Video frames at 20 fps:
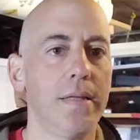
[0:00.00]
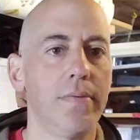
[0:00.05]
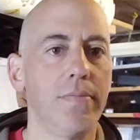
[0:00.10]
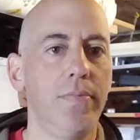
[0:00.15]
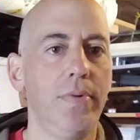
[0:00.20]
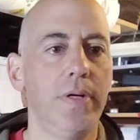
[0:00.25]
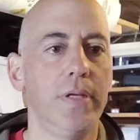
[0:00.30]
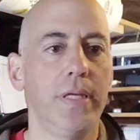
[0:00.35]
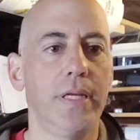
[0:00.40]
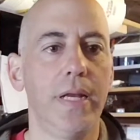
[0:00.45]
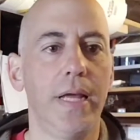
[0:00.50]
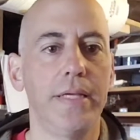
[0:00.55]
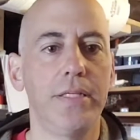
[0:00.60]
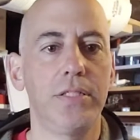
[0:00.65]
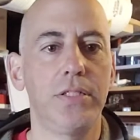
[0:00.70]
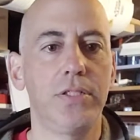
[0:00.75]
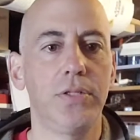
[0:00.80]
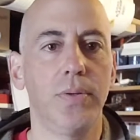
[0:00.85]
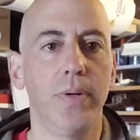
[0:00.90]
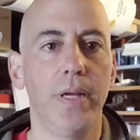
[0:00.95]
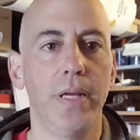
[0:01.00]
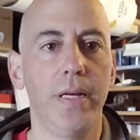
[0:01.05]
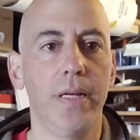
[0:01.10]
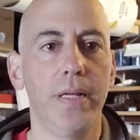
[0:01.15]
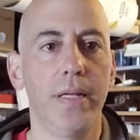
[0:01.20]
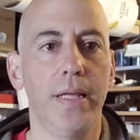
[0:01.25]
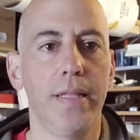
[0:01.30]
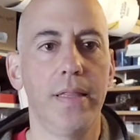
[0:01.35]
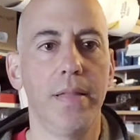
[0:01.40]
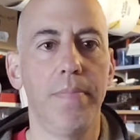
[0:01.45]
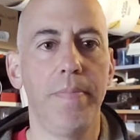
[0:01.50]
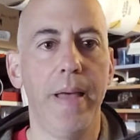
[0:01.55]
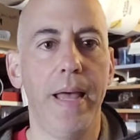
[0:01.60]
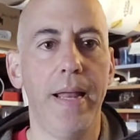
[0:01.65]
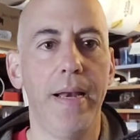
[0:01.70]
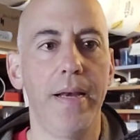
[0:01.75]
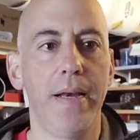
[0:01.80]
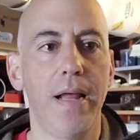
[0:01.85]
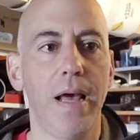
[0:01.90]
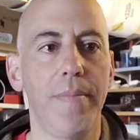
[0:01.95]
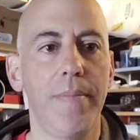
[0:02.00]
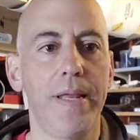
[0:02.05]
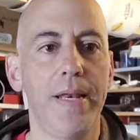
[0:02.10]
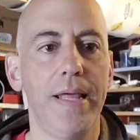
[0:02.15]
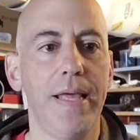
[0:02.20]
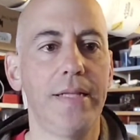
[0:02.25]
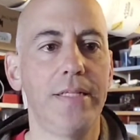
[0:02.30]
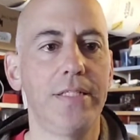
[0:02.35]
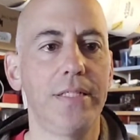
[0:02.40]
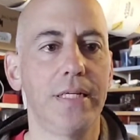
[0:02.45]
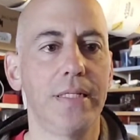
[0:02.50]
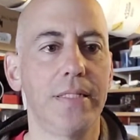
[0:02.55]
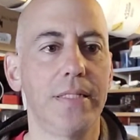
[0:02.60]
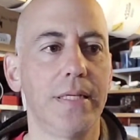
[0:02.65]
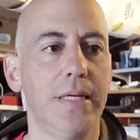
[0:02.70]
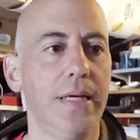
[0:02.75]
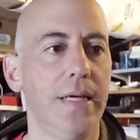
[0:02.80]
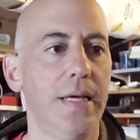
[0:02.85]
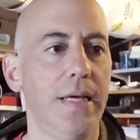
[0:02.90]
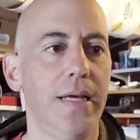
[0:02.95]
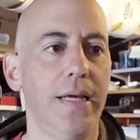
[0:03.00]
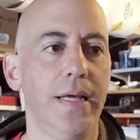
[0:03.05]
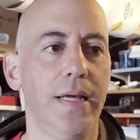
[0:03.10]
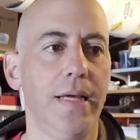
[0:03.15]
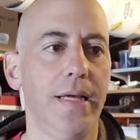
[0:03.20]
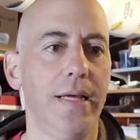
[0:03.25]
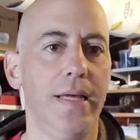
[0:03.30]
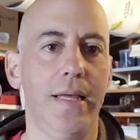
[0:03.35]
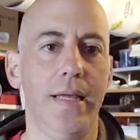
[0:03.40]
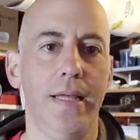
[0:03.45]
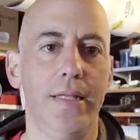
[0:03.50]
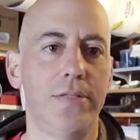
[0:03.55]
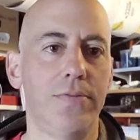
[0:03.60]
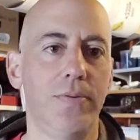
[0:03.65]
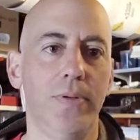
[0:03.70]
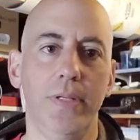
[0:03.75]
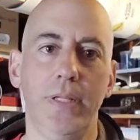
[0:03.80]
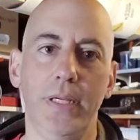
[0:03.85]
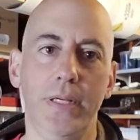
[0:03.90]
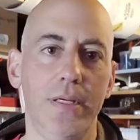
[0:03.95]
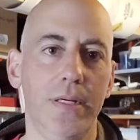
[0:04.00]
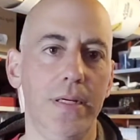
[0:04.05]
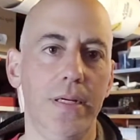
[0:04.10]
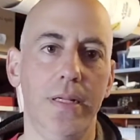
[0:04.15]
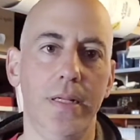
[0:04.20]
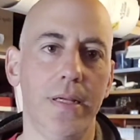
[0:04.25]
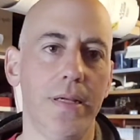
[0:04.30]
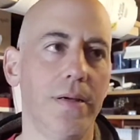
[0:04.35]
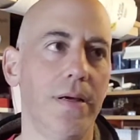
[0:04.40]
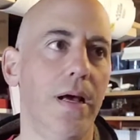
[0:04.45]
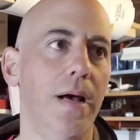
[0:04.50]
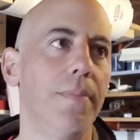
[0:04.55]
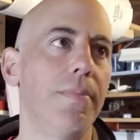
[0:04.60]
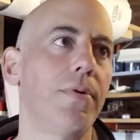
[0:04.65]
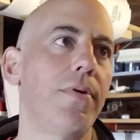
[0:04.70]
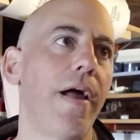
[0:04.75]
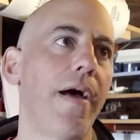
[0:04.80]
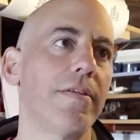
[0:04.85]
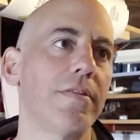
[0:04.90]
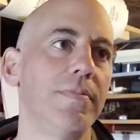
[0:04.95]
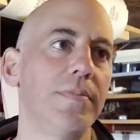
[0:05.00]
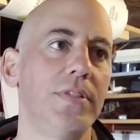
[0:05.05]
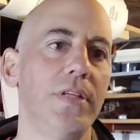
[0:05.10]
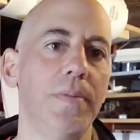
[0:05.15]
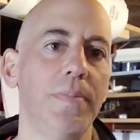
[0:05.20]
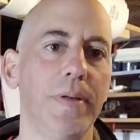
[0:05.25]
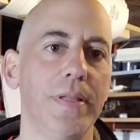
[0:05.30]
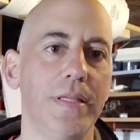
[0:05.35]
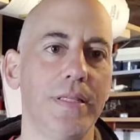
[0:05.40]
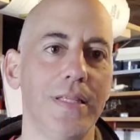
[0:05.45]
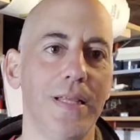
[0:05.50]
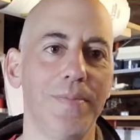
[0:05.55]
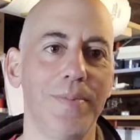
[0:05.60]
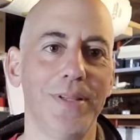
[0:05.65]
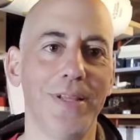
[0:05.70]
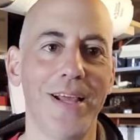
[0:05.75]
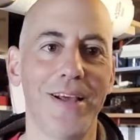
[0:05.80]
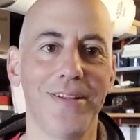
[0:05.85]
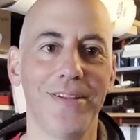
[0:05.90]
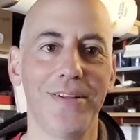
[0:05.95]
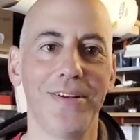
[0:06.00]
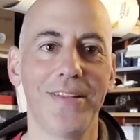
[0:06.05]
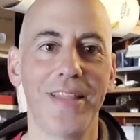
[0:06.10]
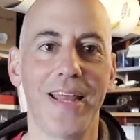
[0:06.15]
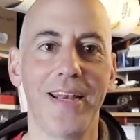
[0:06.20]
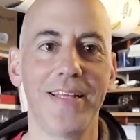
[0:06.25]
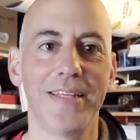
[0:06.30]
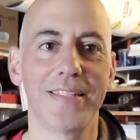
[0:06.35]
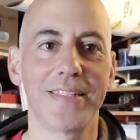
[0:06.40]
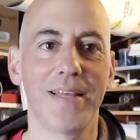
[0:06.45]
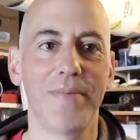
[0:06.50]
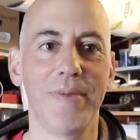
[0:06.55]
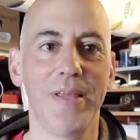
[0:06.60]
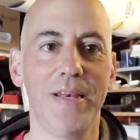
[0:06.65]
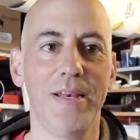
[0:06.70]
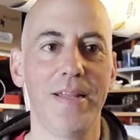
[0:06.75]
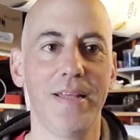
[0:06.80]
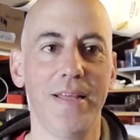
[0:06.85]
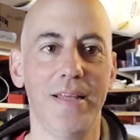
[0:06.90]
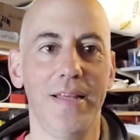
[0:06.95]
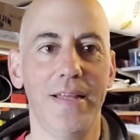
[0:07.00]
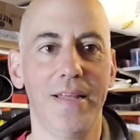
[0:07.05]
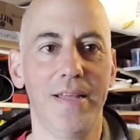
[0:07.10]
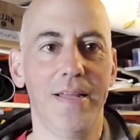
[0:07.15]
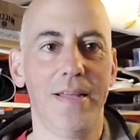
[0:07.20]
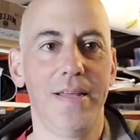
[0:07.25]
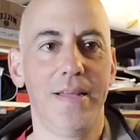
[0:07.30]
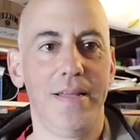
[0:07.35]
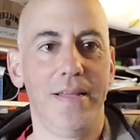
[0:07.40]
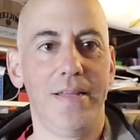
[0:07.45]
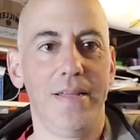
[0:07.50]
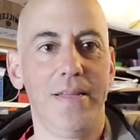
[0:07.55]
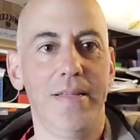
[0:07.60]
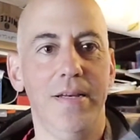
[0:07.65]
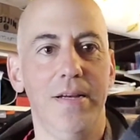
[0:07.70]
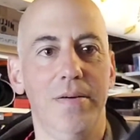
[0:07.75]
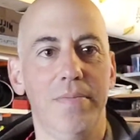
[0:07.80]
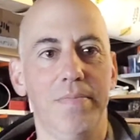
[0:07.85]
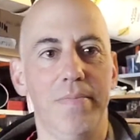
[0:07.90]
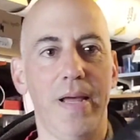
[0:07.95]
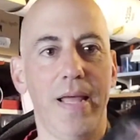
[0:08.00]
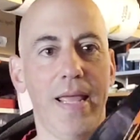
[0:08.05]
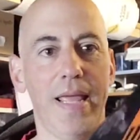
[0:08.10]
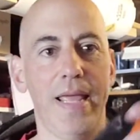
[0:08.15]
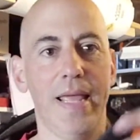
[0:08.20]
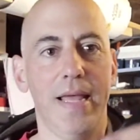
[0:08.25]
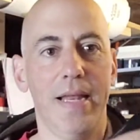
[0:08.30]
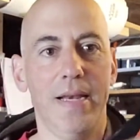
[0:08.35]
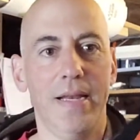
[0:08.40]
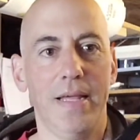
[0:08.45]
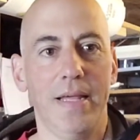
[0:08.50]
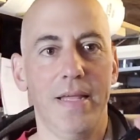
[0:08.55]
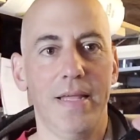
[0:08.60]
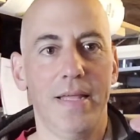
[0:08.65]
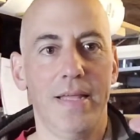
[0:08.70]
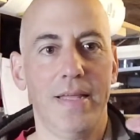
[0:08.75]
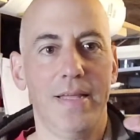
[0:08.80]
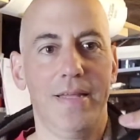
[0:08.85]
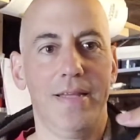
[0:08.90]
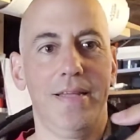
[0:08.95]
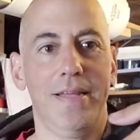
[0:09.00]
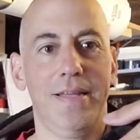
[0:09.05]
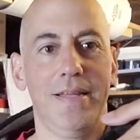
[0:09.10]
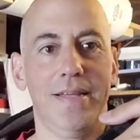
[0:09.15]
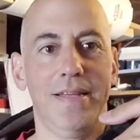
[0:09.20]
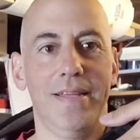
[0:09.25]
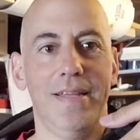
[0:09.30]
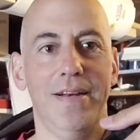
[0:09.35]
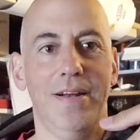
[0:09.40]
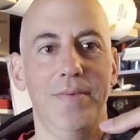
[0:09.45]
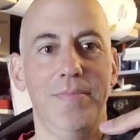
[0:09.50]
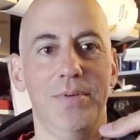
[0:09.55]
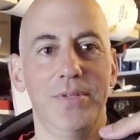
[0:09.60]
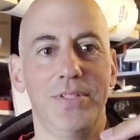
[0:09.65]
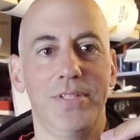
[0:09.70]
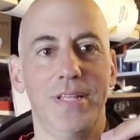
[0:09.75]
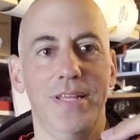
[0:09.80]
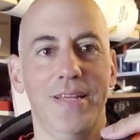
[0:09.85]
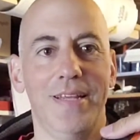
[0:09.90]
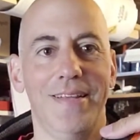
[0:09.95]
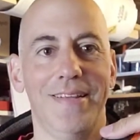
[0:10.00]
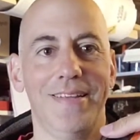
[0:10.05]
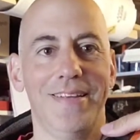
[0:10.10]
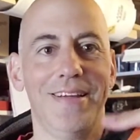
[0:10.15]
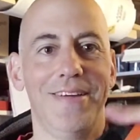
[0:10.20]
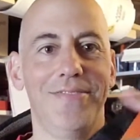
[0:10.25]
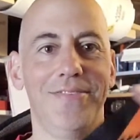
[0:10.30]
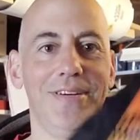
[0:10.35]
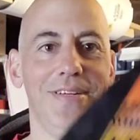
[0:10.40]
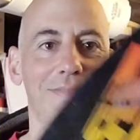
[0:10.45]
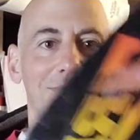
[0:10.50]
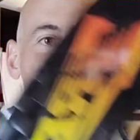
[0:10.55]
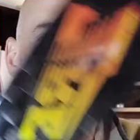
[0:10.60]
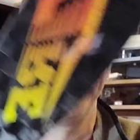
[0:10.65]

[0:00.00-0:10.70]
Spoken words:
really nice join at the bend. I mean, it's really good craftsmanship on this thing. But look how little that is. I mean, my hand can almost cover it.